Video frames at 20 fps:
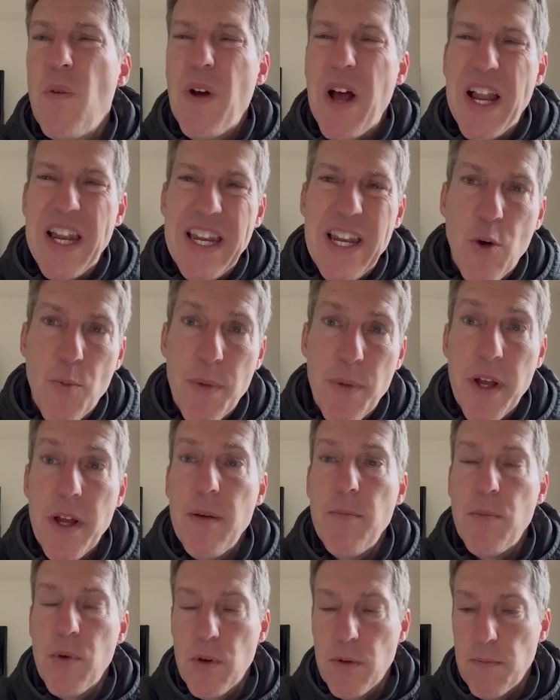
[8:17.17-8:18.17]
a little
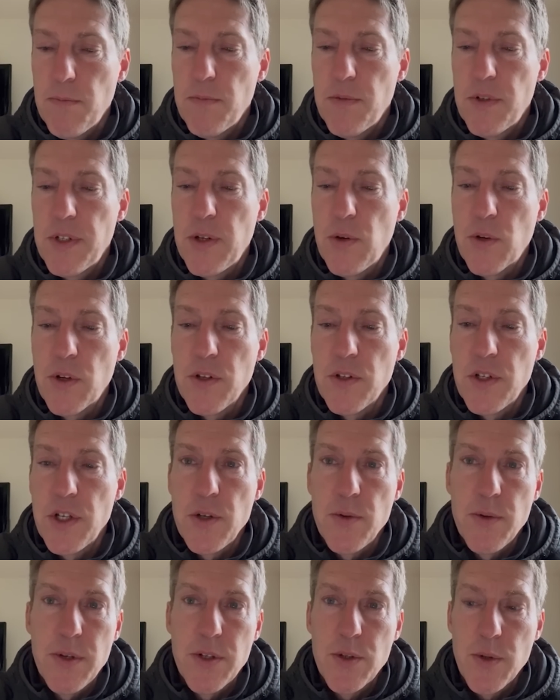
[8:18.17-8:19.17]
bit, but still
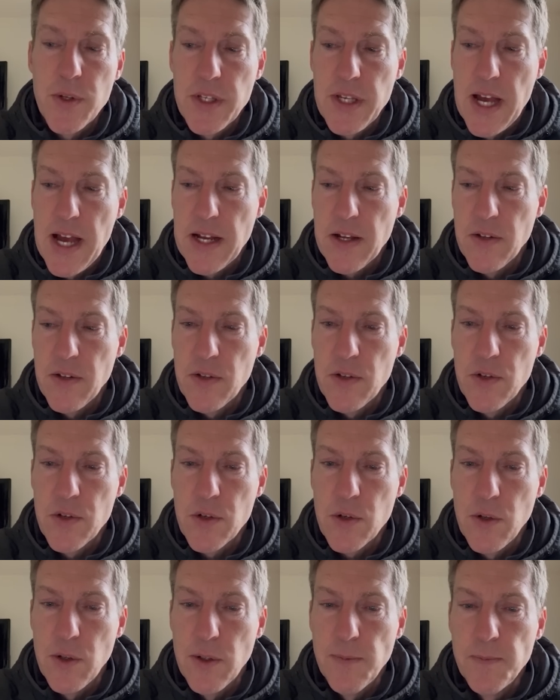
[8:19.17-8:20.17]
continuing to attack and to
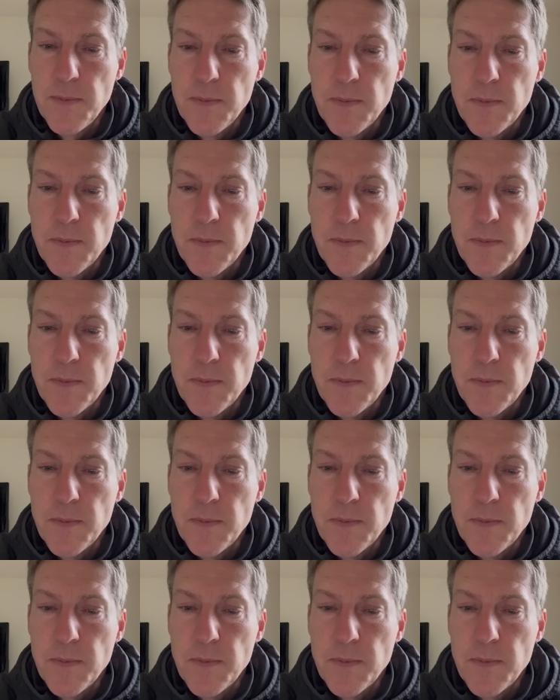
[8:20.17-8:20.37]
score.